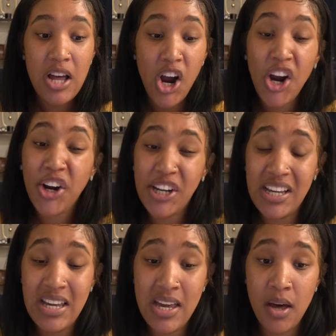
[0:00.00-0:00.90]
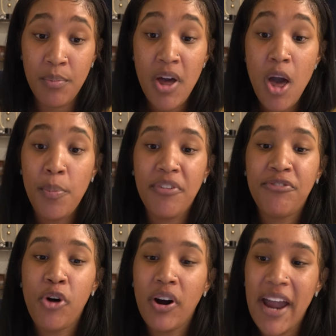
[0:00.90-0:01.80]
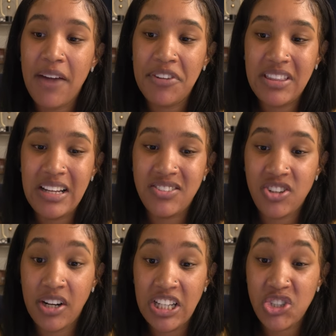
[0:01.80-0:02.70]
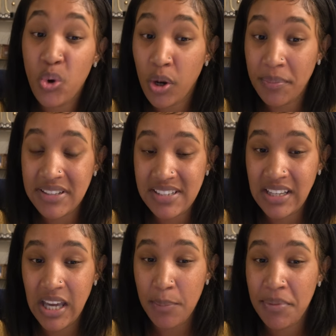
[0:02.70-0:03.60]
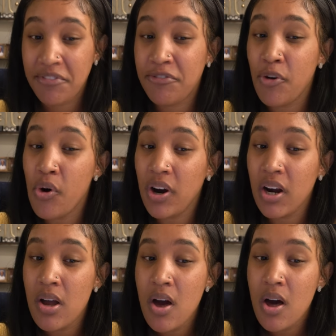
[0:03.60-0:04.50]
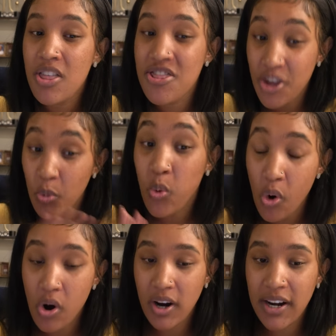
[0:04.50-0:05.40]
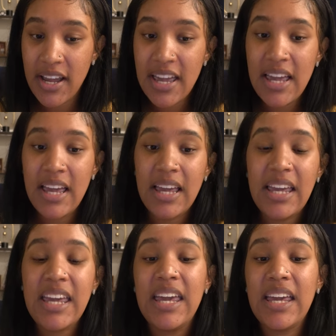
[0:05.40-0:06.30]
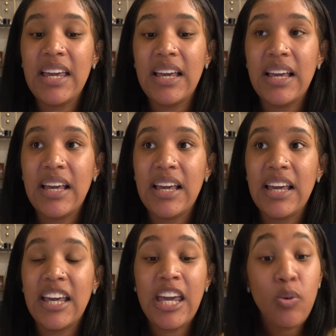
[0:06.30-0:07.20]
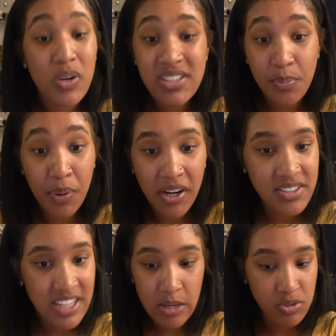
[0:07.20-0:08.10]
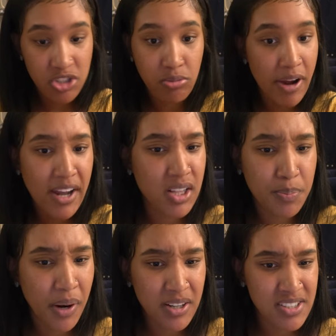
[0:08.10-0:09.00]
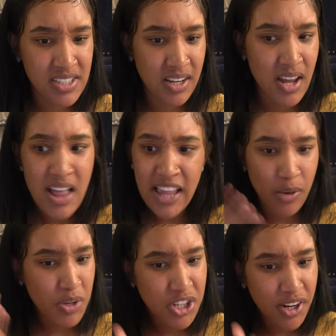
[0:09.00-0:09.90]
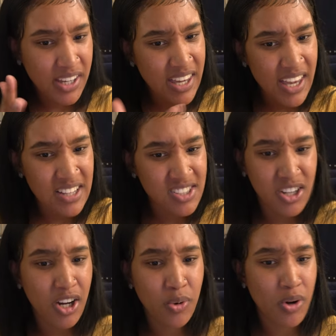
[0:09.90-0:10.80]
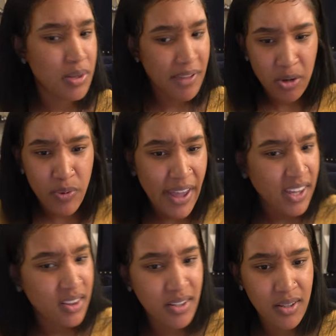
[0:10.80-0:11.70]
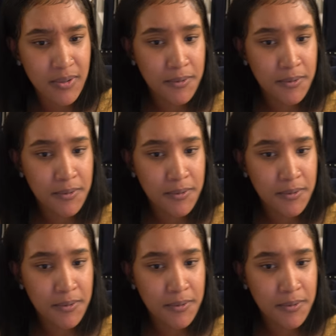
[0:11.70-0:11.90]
hurting him, before everything started tormenting him, before the war, he was a person. He was a regular person. Like when your kids start growing up, they're regular.